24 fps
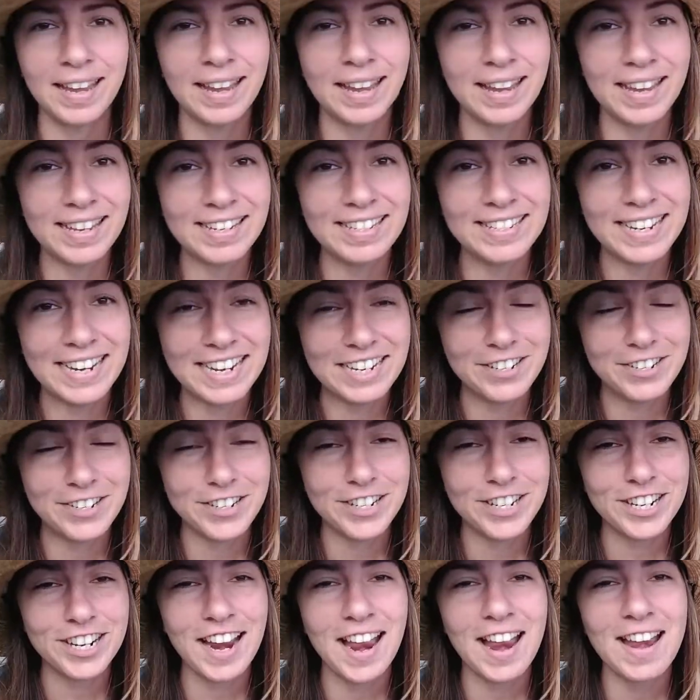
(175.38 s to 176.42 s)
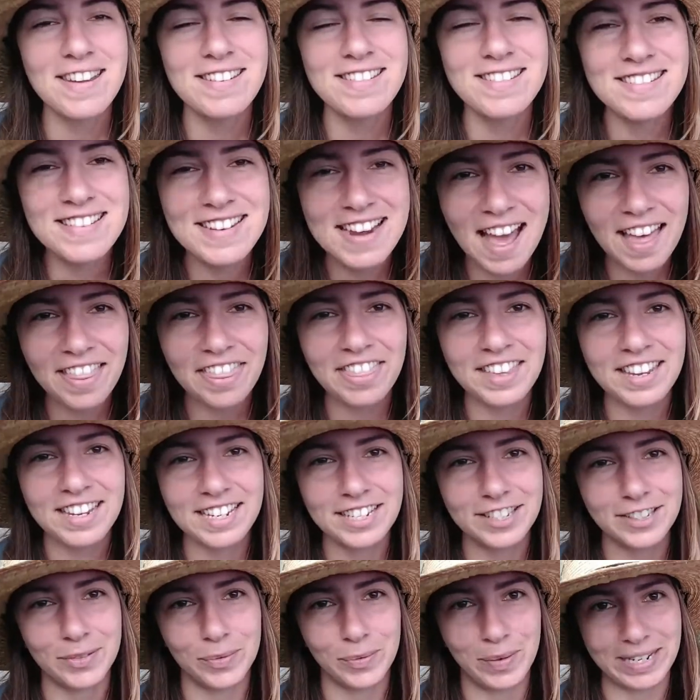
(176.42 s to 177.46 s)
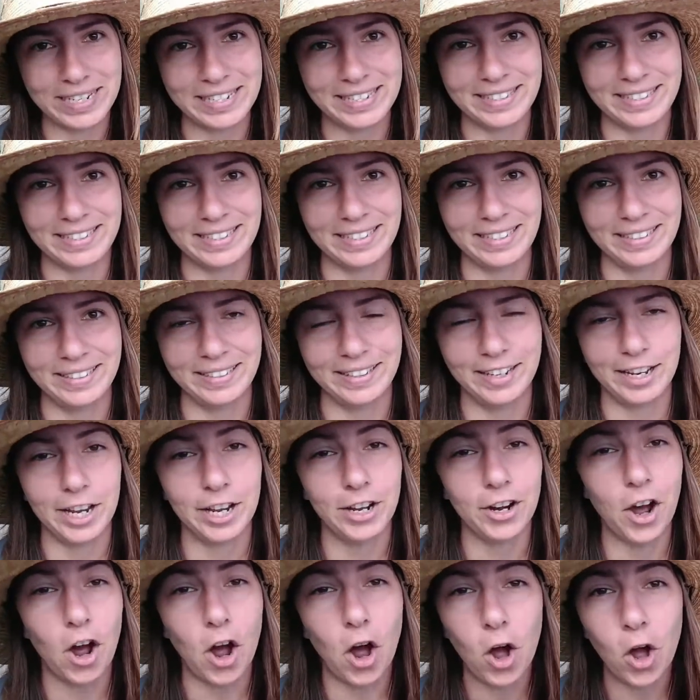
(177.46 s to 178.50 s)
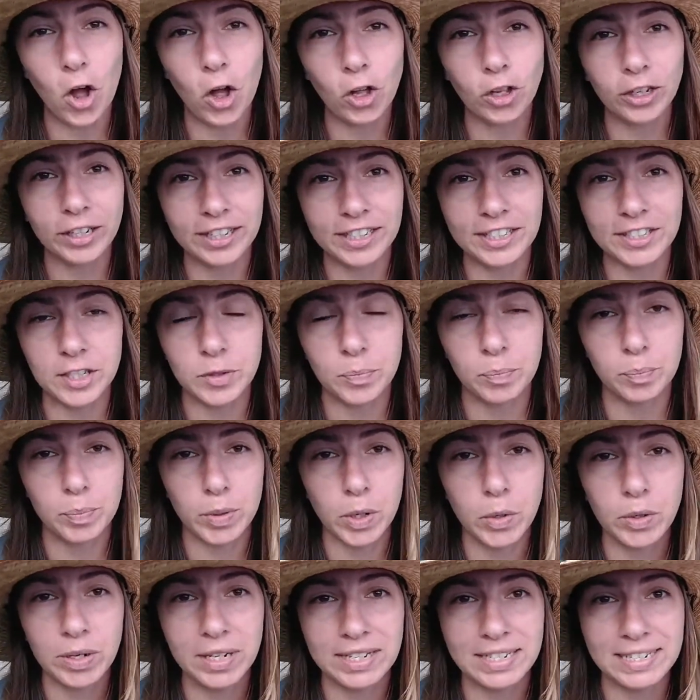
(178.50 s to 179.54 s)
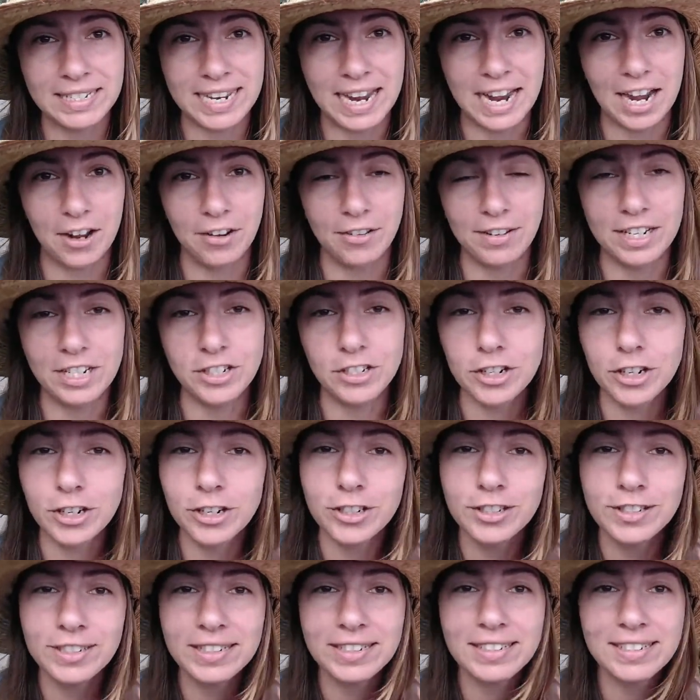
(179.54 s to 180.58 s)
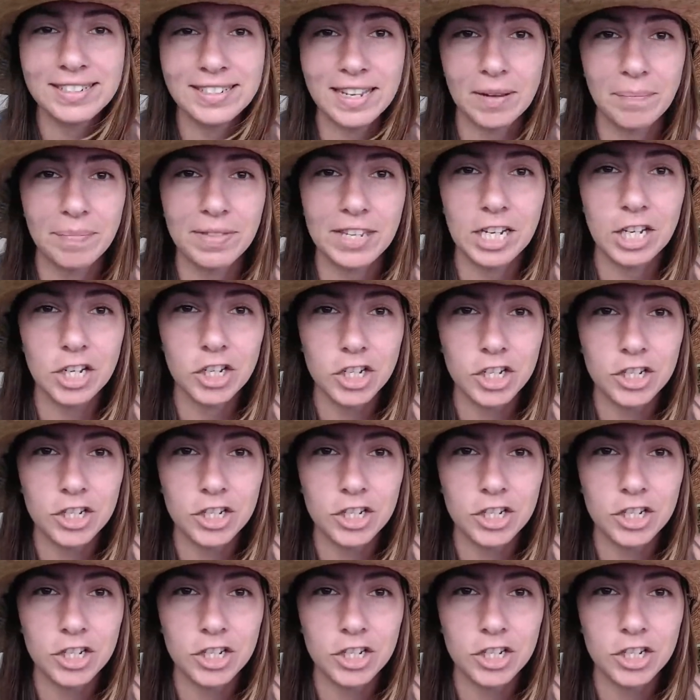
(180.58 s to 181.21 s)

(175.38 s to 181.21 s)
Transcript: In nature, nothing is wasted. It all gets broken down and turned into something